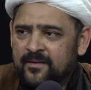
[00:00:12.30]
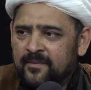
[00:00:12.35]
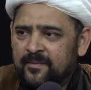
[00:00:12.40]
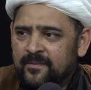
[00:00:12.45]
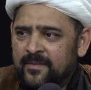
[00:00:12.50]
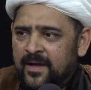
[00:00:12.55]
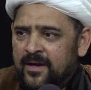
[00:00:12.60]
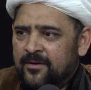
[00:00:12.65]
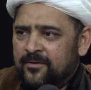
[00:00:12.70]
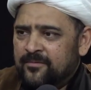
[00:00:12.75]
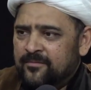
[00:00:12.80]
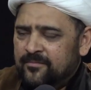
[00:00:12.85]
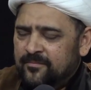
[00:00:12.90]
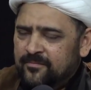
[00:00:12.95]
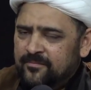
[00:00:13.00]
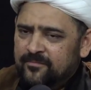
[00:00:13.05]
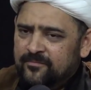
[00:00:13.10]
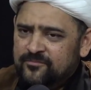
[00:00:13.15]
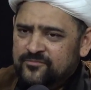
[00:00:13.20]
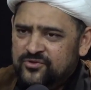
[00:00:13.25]
Now,
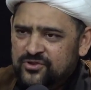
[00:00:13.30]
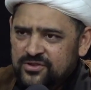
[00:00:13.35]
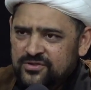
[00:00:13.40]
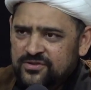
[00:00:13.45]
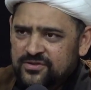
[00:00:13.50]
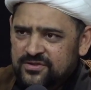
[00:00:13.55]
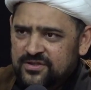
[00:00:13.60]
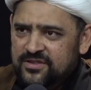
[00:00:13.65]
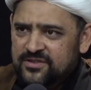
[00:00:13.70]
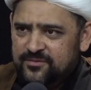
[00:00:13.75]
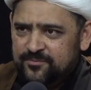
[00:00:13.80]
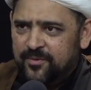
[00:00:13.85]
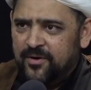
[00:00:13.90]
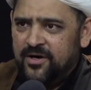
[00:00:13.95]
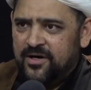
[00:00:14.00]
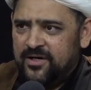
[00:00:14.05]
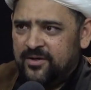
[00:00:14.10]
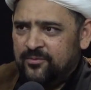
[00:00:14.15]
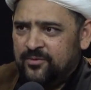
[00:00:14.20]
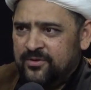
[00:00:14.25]
just this
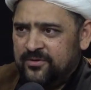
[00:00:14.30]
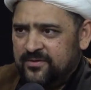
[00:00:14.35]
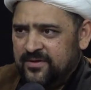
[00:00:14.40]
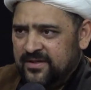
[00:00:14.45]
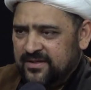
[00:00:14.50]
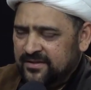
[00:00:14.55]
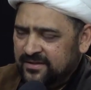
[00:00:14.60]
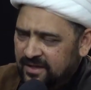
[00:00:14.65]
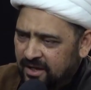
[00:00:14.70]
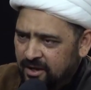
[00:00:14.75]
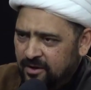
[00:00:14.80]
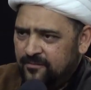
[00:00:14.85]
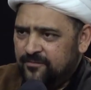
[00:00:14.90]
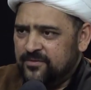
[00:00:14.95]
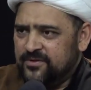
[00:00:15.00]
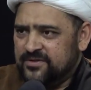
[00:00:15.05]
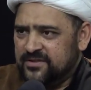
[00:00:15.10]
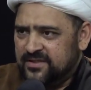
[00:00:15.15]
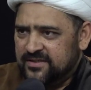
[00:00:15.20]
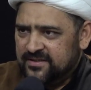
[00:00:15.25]
part I want to read. Now,
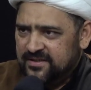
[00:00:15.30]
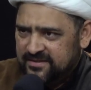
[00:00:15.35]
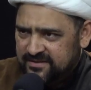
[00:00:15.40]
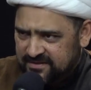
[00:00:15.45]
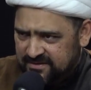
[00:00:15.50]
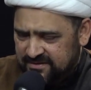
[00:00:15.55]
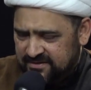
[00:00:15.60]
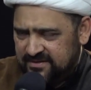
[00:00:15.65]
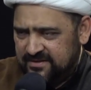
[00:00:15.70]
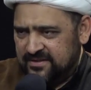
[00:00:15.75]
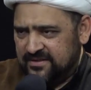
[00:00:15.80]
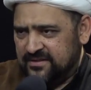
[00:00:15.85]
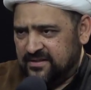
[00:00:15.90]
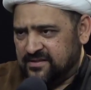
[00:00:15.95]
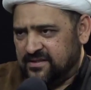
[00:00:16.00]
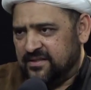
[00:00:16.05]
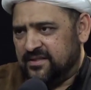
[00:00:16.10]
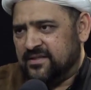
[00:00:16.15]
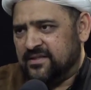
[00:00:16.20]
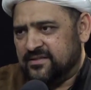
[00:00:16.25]
obviously, the
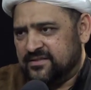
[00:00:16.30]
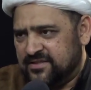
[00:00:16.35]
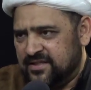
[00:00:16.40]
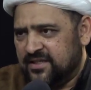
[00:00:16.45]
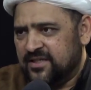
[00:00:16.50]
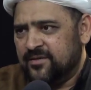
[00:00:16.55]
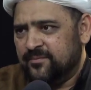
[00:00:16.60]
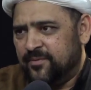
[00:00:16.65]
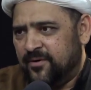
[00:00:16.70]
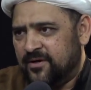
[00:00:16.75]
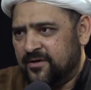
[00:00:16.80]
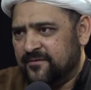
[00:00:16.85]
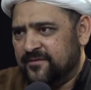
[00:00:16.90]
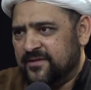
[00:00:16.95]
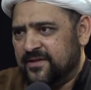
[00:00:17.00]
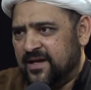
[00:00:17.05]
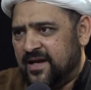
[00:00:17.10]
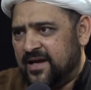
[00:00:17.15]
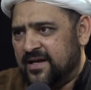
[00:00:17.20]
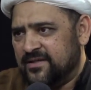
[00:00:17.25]
second part of
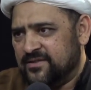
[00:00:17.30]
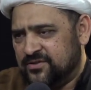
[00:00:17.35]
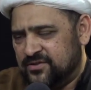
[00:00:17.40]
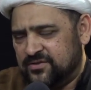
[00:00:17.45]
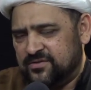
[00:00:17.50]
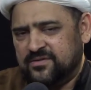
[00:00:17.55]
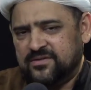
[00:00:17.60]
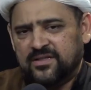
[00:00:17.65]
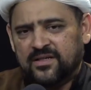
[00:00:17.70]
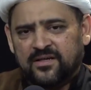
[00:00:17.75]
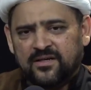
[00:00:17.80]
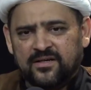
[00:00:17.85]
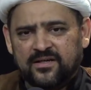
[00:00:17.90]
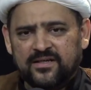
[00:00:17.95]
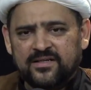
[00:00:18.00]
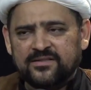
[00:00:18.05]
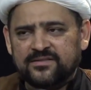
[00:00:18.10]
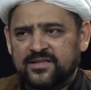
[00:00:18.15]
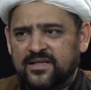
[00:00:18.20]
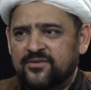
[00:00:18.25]
the ayat
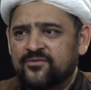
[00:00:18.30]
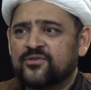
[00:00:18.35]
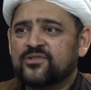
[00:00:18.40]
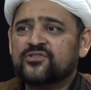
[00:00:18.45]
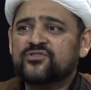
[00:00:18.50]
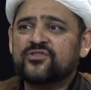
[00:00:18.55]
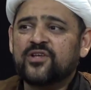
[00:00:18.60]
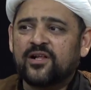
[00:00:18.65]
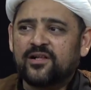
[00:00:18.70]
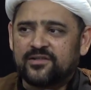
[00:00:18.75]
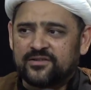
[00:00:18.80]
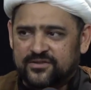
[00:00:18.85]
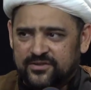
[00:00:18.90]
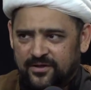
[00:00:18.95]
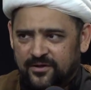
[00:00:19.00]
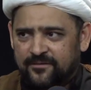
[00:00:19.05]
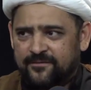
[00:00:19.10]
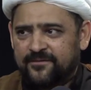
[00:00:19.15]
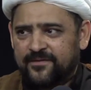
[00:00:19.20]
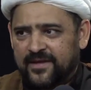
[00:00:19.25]
is a result
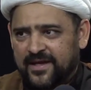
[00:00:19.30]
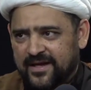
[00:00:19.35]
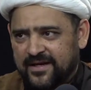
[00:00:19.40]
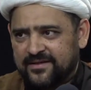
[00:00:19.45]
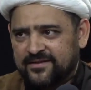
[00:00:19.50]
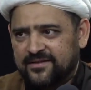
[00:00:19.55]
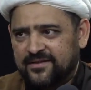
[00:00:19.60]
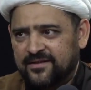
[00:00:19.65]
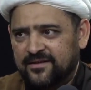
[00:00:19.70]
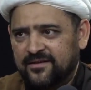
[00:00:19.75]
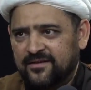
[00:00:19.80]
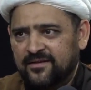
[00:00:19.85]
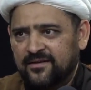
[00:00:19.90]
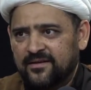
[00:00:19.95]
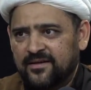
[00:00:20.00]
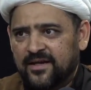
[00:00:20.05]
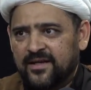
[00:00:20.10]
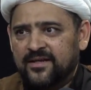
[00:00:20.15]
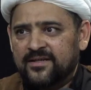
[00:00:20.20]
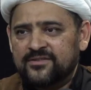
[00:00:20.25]
of that.
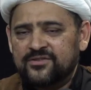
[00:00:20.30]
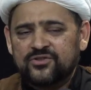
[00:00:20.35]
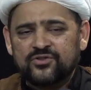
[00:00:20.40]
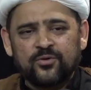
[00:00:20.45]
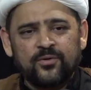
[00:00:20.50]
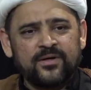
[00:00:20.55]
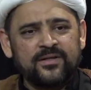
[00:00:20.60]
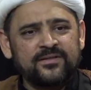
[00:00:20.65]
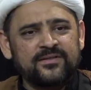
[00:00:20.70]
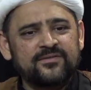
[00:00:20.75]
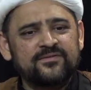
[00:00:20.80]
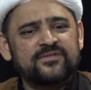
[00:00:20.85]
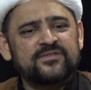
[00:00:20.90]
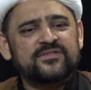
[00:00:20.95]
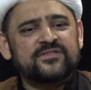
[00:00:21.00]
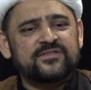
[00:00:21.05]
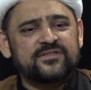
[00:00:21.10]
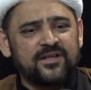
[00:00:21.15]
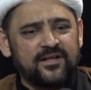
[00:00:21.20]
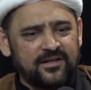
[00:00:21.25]
And it's showing the
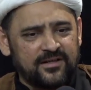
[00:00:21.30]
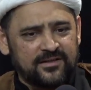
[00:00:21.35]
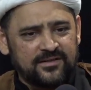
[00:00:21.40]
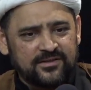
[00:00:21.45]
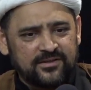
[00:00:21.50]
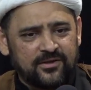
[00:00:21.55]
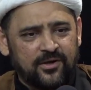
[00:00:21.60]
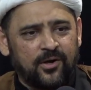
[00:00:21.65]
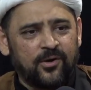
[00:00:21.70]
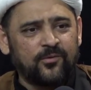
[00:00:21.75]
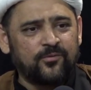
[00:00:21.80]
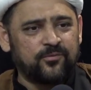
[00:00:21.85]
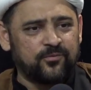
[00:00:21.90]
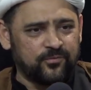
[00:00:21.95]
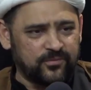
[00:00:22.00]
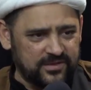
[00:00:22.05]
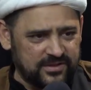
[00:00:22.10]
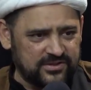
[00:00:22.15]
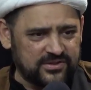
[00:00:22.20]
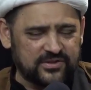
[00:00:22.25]
result
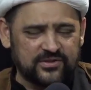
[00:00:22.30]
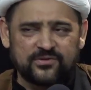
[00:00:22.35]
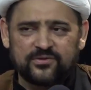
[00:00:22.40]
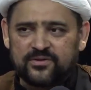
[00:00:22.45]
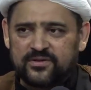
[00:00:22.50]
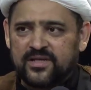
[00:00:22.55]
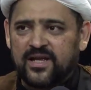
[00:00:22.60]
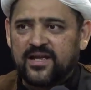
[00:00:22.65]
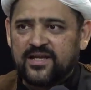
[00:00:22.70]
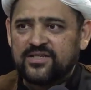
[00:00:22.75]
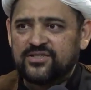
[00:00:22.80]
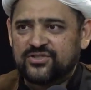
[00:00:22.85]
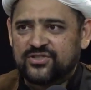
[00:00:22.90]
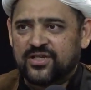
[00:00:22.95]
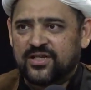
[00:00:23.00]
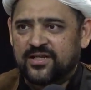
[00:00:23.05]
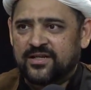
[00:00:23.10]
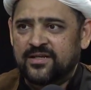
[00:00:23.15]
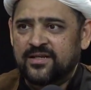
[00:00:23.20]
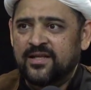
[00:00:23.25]
of this
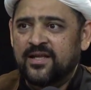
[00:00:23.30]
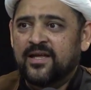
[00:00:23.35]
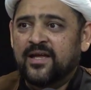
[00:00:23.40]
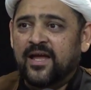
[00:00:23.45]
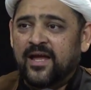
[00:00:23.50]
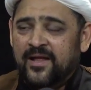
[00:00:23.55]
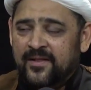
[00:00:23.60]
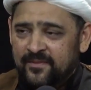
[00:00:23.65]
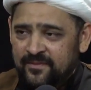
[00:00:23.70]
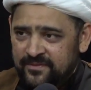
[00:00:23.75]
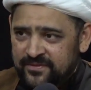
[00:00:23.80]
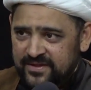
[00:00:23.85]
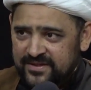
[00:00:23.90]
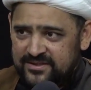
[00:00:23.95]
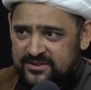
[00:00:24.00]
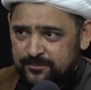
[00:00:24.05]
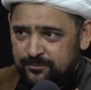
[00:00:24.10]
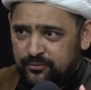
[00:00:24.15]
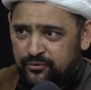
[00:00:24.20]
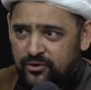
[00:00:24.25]
creation and
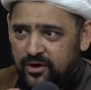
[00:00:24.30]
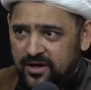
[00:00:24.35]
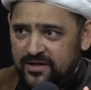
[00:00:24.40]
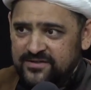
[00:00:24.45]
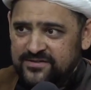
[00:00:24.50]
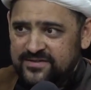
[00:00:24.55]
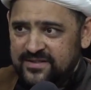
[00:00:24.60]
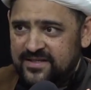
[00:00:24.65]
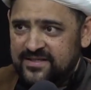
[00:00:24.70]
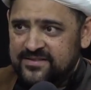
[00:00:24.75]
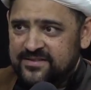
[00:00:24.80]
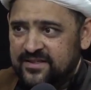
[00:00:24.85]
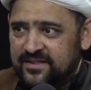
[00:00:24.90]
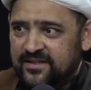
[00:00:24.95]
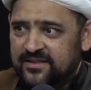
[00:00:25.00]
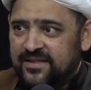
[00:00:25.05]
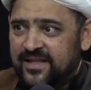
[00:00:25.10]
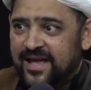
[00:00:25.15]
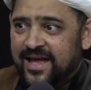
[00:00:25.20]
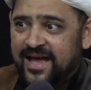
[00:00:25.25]
this process that
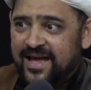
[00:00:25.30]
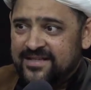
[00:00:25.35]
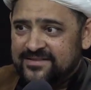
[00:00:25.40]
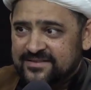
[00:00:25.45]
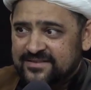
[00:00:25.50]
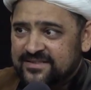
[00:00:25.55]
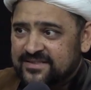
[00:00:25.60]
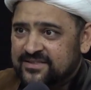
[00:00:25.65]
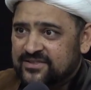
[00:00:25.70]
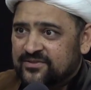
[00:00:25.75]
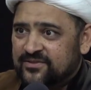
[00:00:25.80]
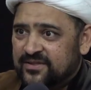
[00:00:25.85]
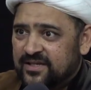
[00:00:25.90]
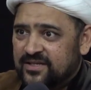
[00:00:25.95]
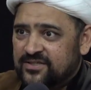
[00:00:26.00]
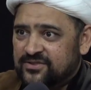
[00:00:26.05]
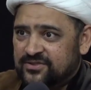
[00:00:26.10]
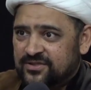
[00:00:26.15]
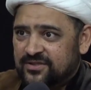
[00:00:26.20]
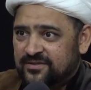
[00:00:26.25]
Allah has in this
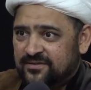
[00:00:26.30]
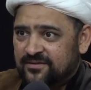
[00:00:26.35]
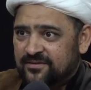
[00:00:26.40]
creation.